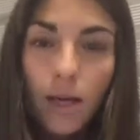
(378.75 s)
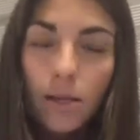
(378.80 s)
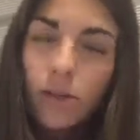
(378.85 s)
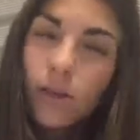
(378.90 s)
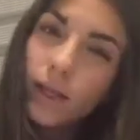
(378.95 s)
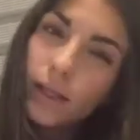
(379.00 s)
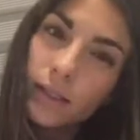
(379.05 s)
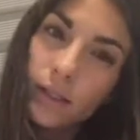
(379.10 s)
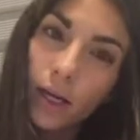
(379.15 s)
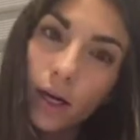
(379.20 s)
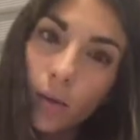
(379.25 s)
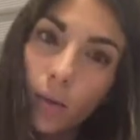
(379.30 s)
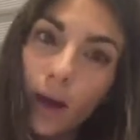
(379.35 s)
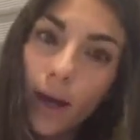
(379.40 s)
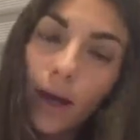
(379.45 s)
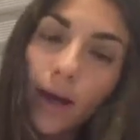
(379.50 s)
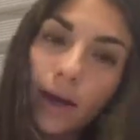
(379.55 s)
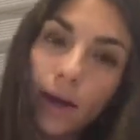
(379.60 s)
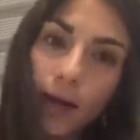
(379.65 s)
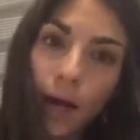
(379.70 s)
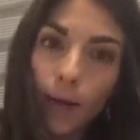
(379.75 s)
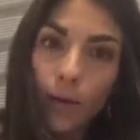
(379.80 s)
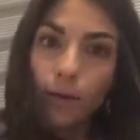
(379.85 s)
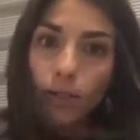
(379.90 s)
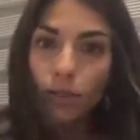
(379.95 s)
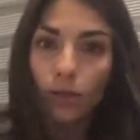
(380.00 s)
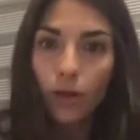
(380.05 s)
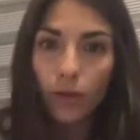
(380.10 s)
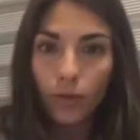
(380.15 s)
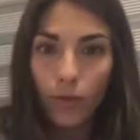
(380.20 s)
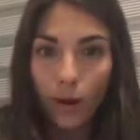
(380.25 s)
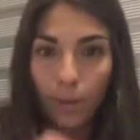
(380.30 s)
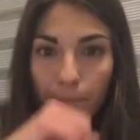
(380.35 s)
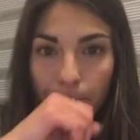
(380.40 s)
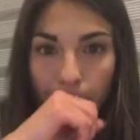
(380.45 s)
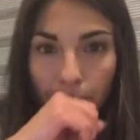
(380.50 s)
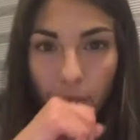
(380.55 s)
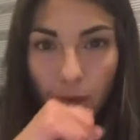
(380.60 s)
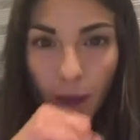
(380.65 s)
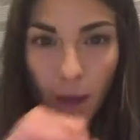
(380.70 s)
So that's kind of how I started out there.
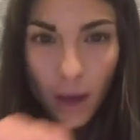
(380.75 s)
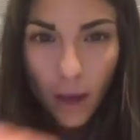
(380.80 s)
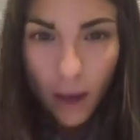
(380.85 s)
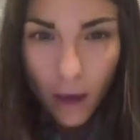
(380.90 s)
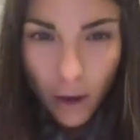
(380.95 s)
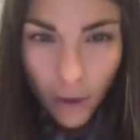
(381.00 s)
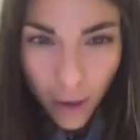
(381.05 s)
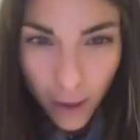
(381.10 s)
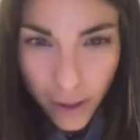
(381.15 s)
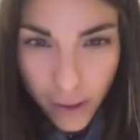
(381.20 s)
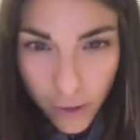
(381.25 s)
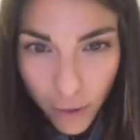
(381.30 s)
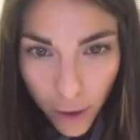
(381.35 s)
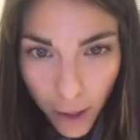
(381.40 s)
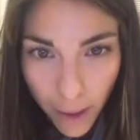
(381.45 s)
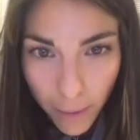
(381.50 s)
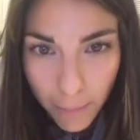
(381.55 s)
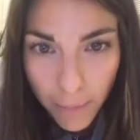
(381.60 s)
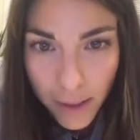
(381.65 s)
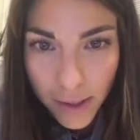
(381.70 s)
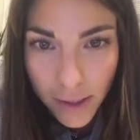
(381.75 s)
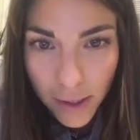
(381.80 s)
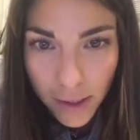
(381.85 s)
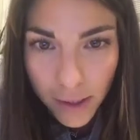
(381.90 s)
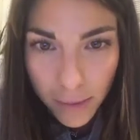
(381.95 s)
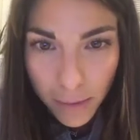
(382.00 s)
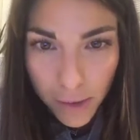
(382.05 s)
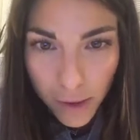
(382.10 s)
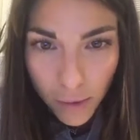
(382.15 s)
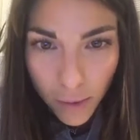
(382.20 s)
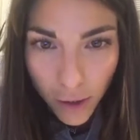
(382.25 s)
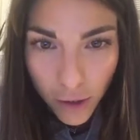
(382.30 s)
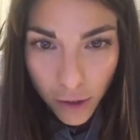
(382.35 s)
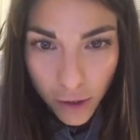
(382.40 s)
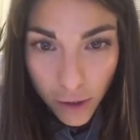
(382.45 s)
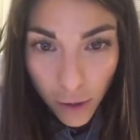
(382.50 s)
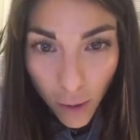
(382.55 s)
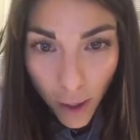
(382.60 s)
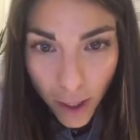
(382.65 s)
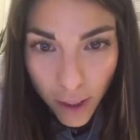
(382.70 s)
Okay, sorry, I'm missing some of these
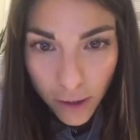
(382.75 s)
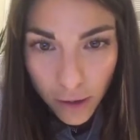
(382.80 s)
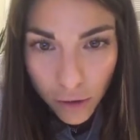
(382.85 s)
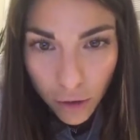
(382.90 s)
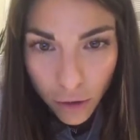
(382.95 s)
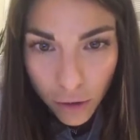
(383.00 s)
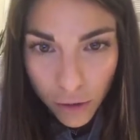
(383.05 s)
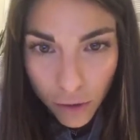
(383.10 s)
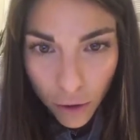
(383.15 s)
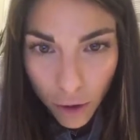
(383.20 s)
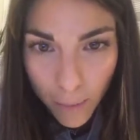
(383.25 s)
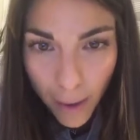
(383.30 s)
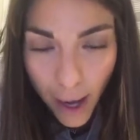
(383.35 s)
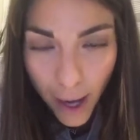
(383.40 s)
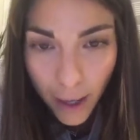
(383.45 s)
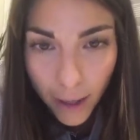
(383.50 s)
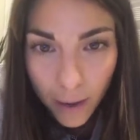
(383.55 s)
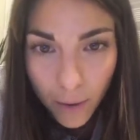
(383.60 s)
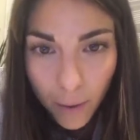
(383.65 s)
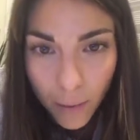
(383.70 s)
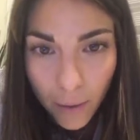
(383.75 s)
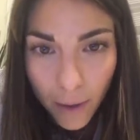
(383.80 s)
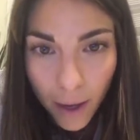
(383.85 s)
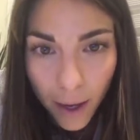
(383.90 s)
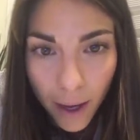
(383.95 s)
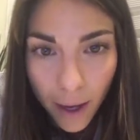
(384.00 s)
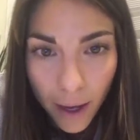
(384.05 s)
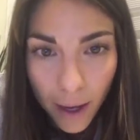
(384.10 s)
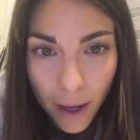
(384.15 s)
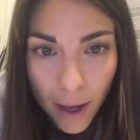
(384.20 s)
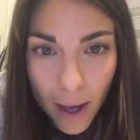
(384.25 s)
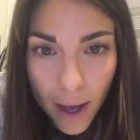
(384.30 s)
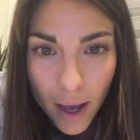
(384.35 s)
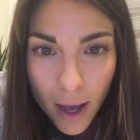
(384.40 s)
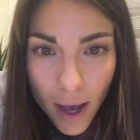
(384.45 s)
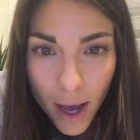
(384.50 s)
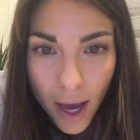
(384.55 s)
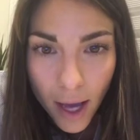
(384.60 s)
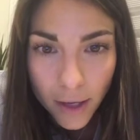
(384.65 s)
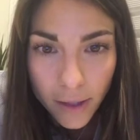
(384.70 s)
questions. Oh, I can scroll back. Okay.
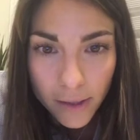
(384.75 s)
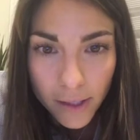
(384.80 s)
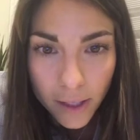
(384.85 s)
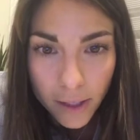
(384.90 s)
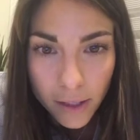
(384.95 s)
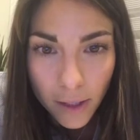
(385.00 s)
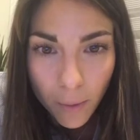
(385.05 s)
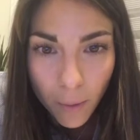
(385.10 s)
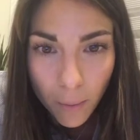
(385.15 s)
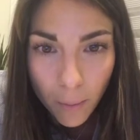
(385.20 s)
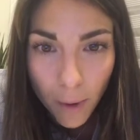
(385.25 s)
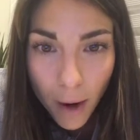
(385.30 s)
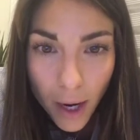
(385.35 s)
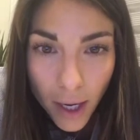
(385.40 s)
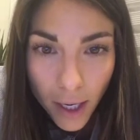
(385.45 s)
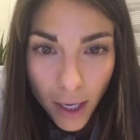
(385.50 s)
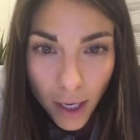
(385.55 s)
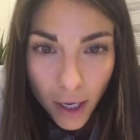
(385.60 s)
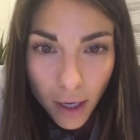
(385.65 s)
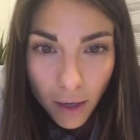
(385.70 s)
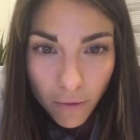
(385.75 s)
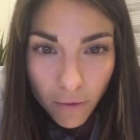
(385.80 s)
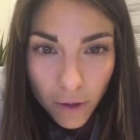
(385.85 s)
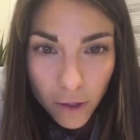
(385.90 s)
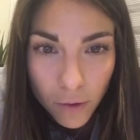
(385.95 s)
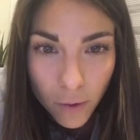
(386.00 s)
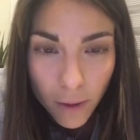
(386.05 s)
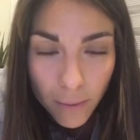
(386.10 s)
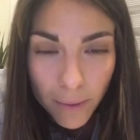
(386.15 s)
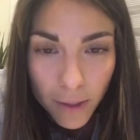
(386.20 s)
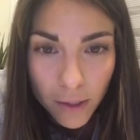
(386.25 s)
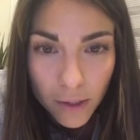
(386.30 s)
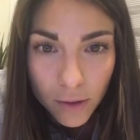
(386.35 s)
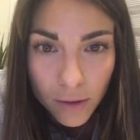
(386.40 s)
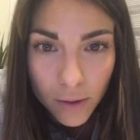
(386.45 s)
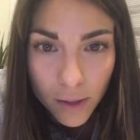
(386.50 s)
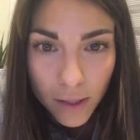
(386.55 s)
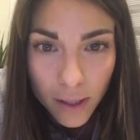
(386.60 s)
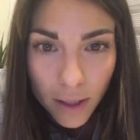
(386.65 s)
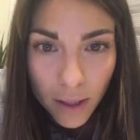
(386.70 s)
How do you stay on top of marking? For 20 minutes or
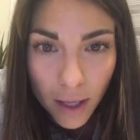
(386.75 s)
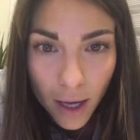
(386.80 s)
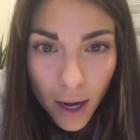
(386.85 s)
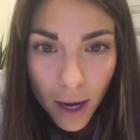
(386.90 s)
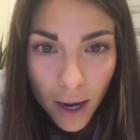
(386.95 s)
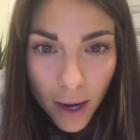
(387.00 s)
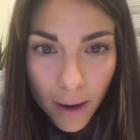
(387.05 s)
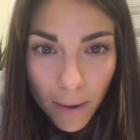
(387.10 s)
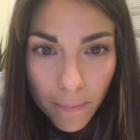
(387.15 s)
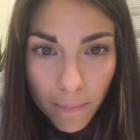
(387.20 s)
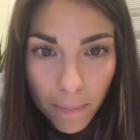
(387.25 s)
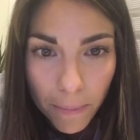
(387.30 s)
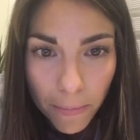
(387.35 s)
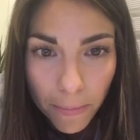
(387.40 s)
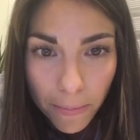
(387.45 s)
so I did that.